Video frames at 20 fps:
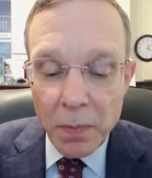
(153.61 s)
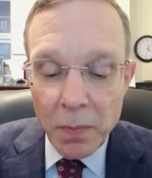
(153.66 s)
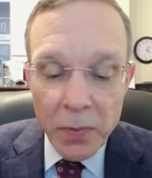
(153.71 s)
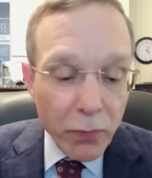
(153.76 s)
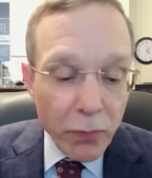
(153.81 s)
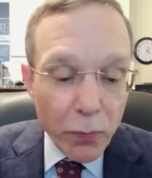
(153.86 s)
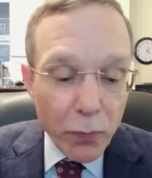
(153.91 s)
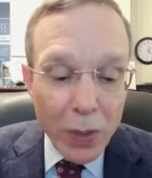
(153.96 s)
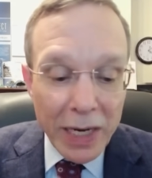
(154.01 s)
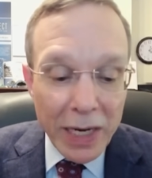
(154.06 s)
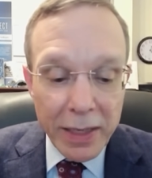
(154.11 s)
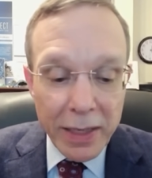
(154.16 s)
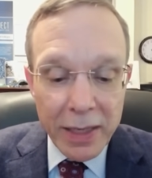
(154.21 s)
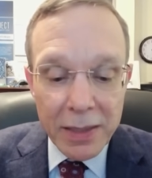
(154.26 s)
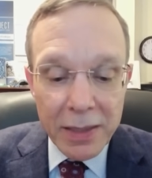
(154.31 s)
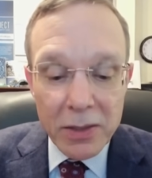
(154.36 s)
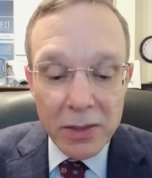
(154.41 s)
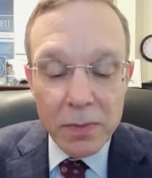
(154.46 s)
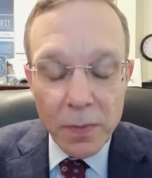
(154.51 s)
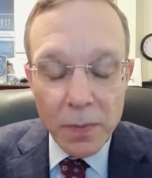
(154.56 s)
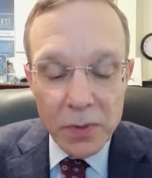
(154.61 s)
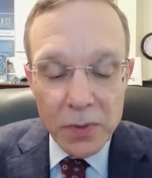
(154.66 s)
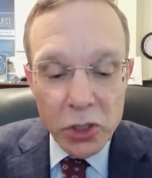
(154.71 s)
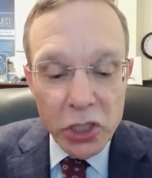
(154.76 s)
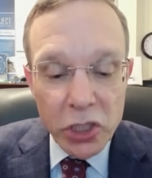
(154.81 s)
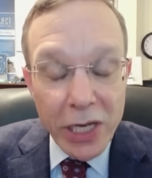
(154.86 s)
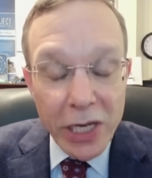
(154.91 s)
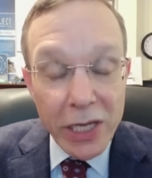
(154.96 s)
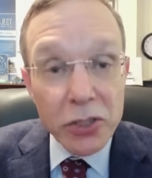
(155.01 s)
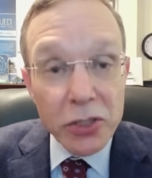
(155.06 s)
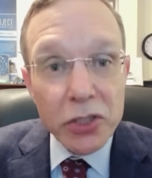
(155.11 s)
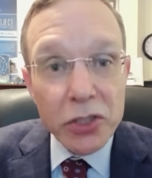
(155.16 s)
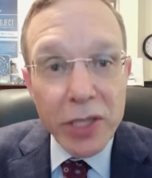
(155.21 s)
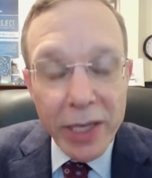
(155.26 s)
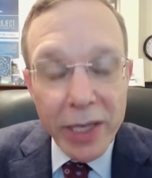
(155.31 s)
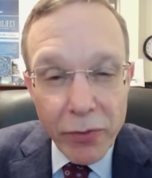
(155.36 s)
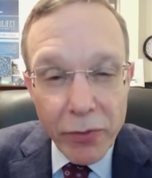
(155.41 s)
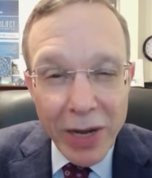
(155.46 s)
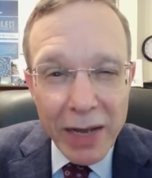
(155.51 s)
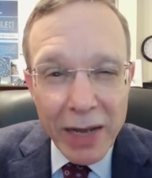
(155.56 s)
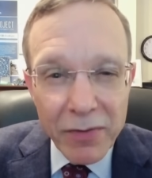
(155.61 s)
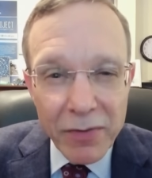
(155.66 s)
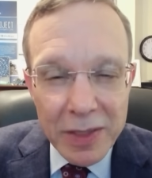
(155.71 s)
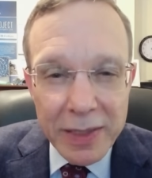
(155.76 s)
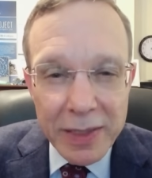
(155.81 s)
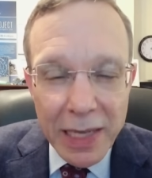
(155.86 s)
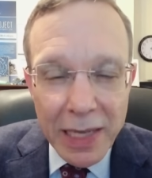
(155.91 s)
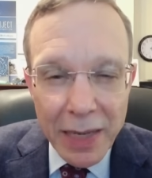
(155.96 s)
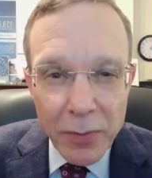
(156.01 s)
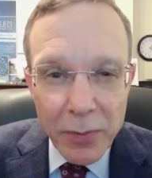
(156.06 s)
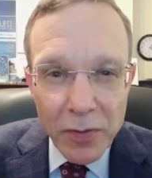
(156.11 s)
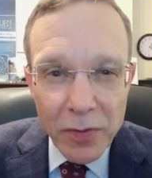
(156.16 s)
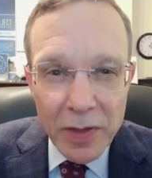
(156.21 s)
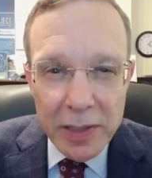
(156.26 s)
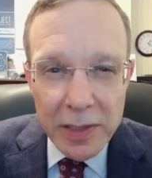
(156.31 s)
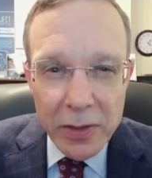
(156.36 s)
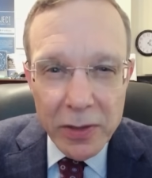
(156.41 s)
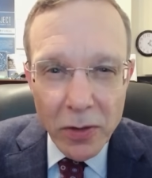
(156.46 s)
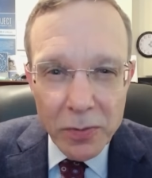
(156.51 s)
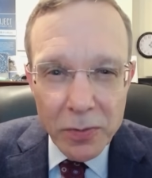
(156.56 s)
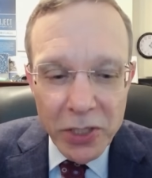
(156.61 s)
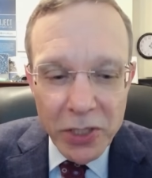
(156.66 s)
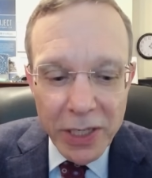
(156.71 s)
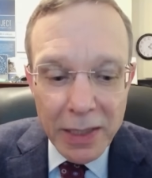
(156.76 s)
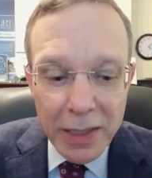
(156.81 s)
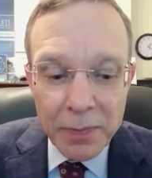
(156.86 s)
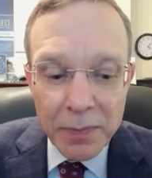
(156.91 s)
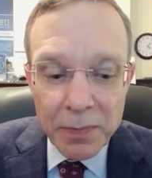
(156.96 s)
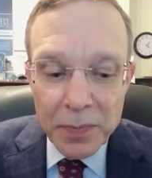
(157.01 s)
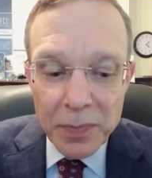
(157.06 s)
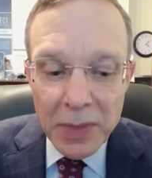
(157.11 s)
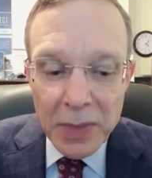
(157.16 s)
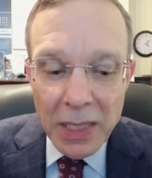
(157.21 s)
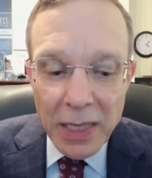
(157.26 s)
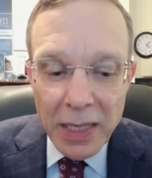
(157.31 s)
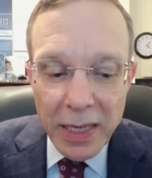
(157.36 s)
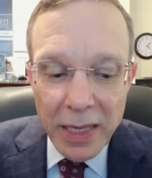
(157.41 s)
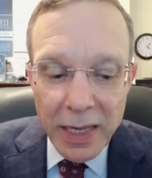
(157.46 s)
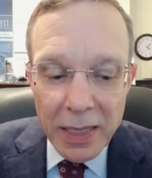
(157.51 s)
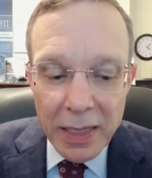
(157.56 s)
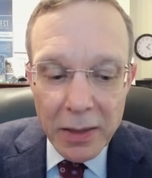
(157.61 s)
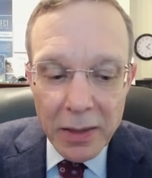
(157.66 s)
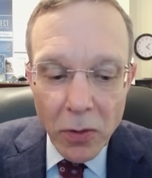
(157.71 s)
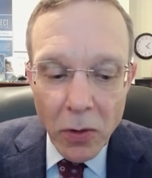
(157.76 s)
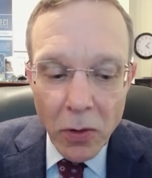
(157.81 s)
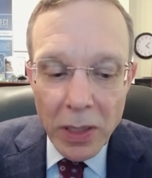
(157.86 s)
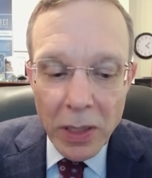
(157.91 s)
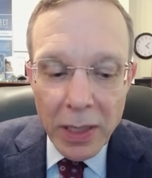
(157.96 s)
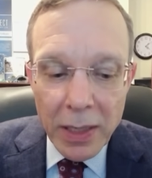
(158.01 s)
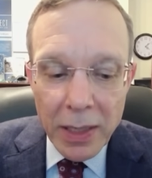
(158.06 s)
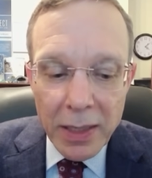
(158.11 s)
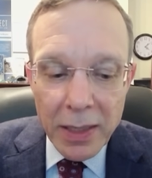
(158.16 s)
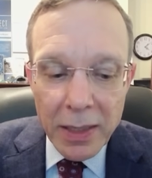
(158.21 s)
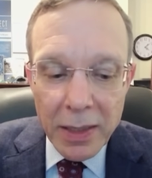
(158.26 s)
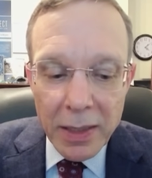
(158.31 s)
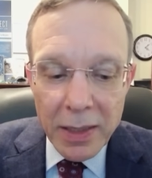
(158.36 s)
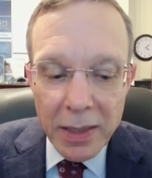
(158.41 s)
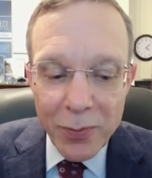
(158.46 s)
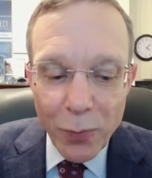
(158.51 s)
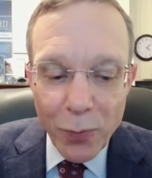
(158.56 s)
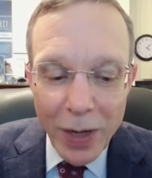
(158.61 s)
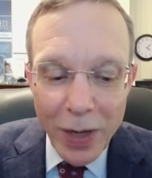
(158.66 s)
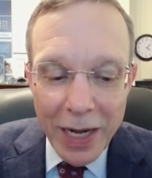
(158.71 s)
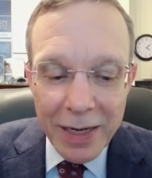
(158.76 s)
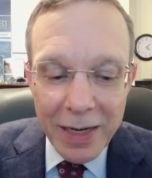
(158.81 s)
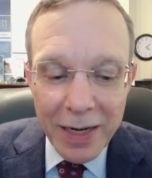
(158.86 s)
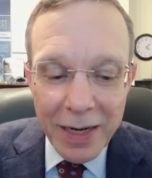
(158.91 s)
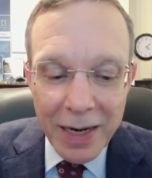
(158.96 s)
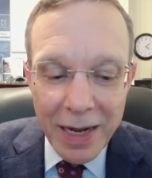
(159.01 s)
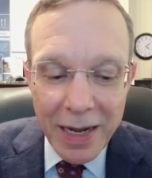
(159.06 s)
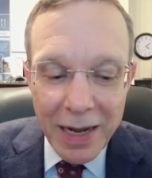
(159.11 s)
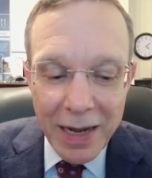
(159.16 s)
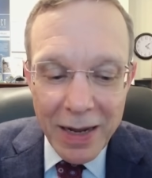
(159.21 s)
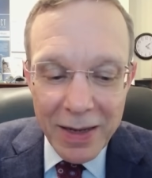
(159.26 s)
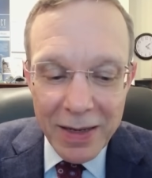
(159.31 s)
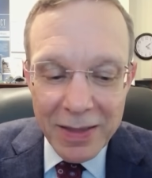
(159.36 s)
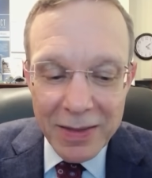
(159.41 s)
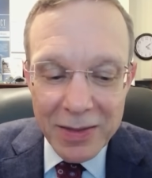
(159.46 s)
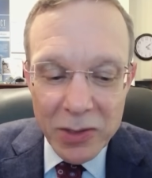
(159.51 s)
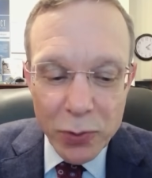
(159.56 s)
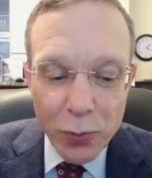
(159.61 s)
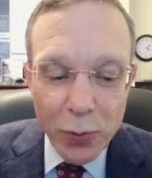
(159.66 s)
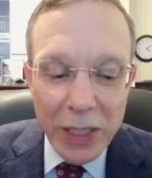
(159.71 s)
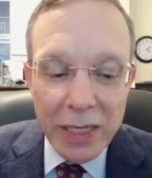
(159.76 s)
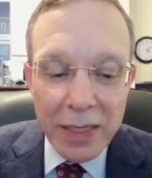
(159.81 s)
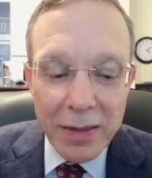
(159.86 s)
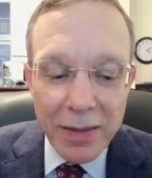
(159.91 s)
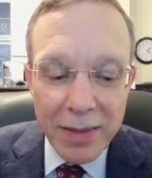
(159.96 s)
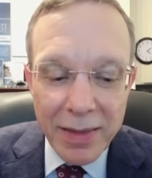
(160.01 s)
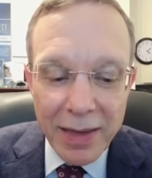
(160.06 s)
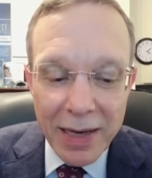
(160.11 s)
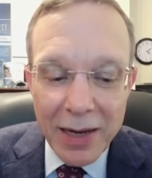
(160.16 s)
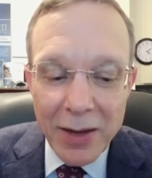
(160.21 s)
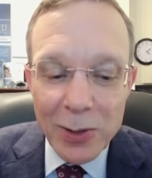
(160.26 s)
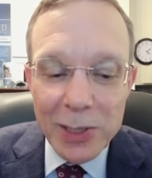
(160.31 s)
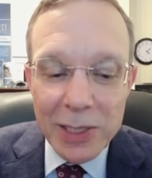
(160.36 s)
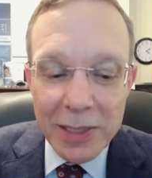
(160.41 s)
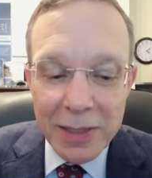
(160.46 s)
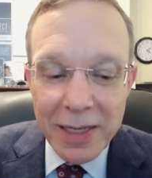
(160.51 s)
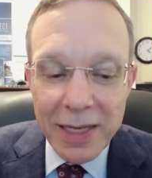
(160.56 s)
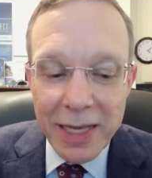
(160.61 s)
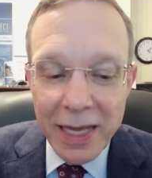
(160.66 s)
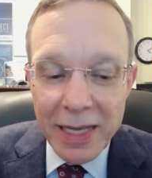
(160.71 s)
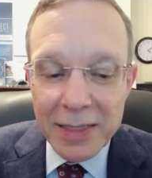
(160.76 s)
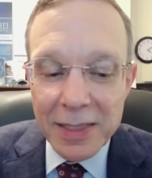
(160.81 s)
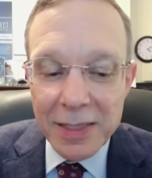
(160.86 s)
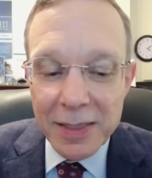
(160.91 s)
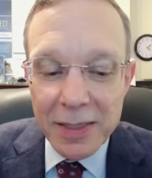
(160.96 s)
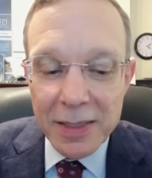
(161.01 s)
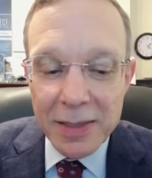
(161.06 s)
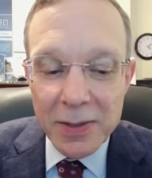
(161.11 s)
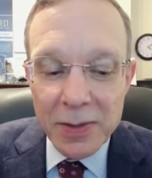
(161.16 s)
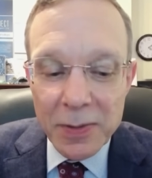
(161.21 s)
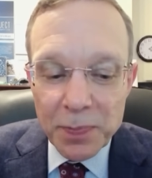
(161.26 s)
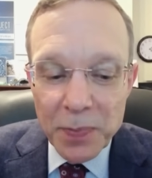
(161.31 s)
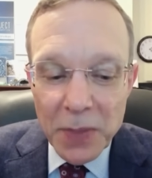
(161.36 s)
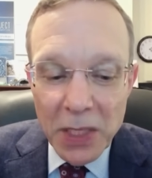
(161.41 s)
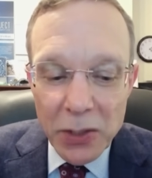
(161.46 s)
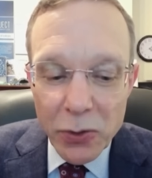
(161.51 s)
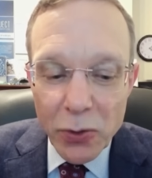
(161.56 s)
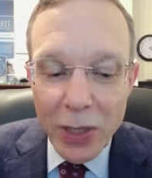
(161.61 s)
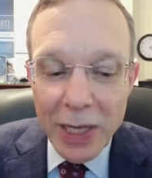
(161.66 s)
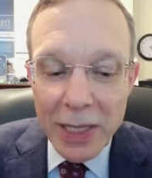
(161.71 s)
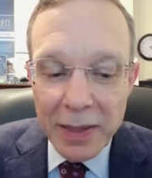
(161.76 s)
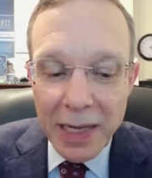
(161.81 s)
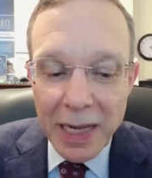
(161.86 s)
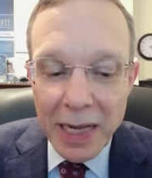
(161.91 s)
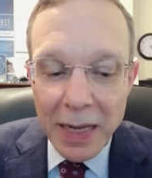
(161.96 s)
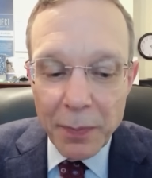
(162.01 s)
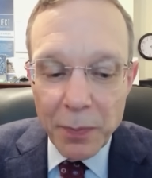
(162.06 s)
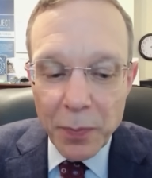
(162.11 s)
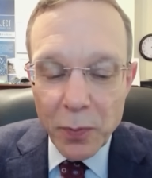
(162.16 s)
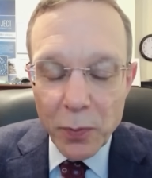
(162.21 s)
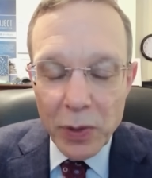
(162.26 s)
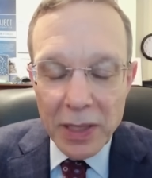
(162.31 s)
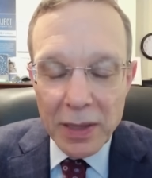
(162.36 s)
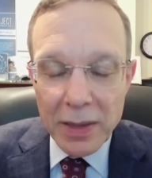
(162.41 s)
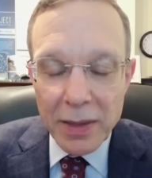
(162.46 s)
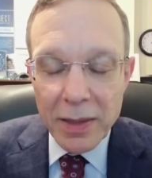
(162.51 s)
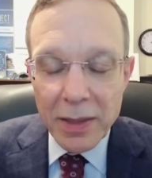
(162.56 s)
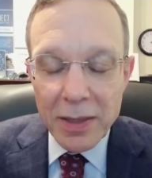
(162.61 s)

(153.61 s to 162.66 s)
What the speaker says: one can change the arrival time of this object, and only in 1 in 20,000 cases you end up with